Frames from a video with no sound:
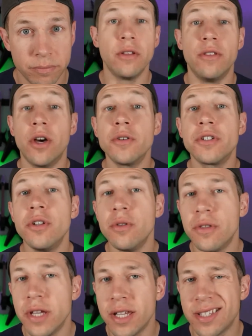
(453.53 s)
Those two
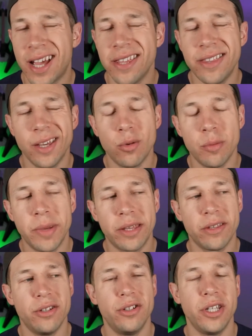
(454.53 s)
things I think would make
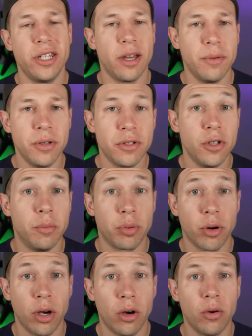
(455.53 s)
the GW2
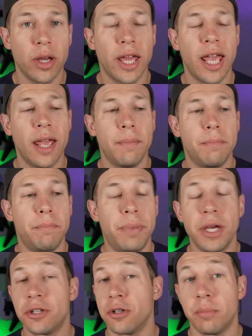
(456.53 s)
Pro a
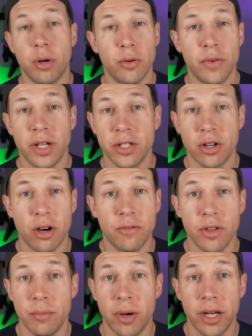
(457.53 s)
picture-perfect guitar
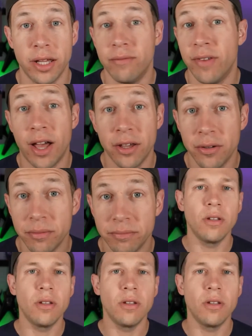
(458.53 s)
for the money and value.